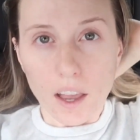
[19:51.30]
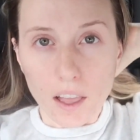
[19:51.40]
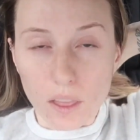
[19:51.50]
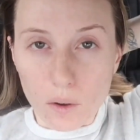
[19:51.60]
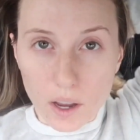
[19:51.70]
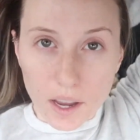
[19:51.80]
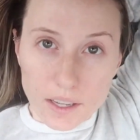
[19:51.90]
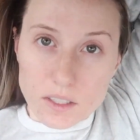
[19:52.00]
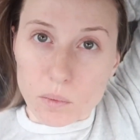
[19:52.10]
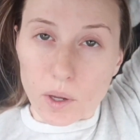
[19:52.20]
Hello
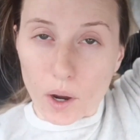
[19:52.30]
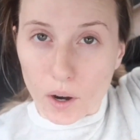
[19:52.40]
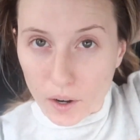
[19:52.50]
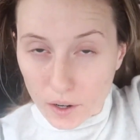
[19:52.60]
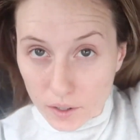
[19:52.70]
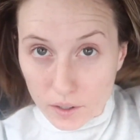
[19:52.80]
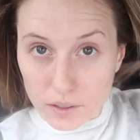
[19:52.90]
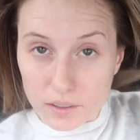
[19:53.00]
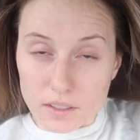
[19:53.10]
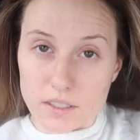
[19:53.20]
guys, we are
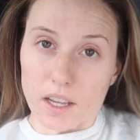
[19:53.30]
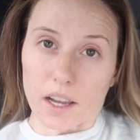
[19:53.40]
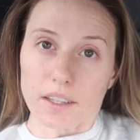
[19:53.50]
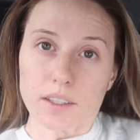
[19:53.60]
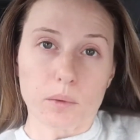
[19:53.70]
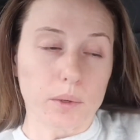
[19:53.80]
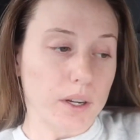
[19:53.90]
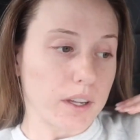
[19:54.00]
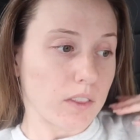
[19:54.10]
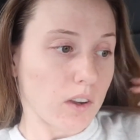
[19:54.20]
done. We
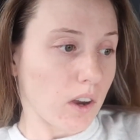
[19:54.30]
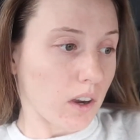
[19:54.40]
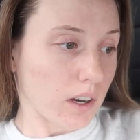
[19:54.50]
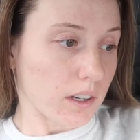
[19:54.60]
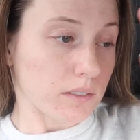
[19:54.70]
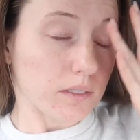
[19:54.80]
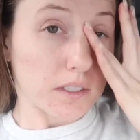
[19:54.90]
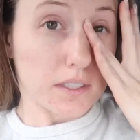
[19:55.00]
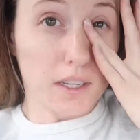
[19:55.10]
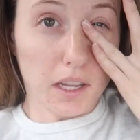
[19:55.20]
are in the car.
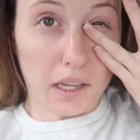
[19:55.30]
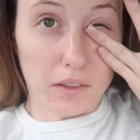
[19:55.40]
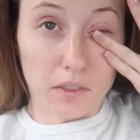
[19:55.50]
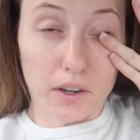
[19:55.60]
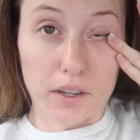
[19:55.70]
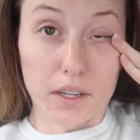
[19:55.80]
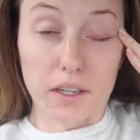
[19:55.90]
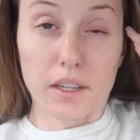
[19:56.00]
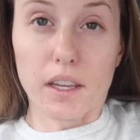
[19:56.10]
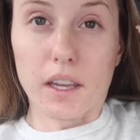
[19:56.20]
It's
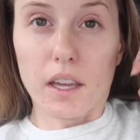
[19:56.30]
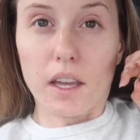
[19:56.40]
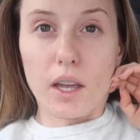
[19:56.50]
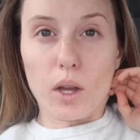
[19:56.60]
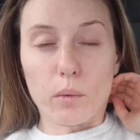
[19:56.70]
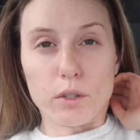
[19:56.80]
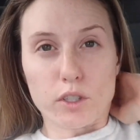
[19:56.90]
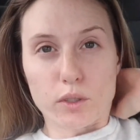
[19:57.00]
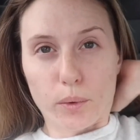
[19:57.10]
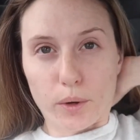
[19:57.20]
9.30. We
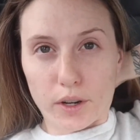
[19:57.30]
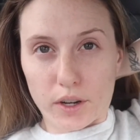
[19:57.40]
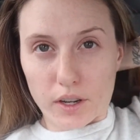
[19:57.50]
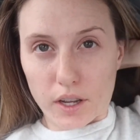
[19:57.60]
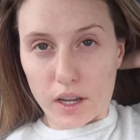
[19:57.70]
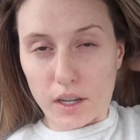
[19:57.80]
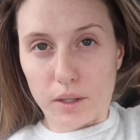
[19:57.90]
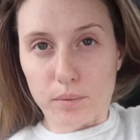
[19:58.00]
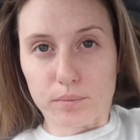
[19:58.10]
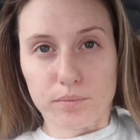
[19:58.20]
just ordered
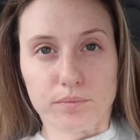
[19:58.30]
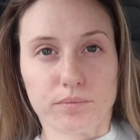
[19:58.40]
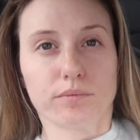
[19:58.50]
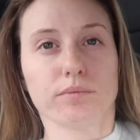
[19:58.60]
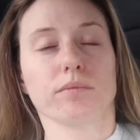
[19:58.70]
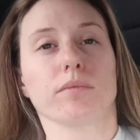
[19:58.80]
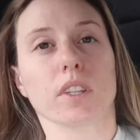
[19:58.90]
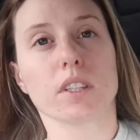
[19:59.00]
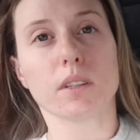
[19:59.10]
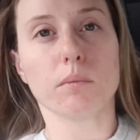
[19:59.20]
um,
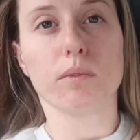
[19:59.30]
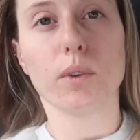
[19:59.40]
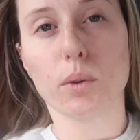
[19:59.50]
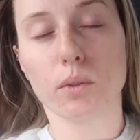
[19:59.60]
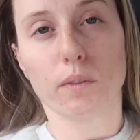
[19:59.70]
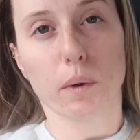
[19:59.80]
some food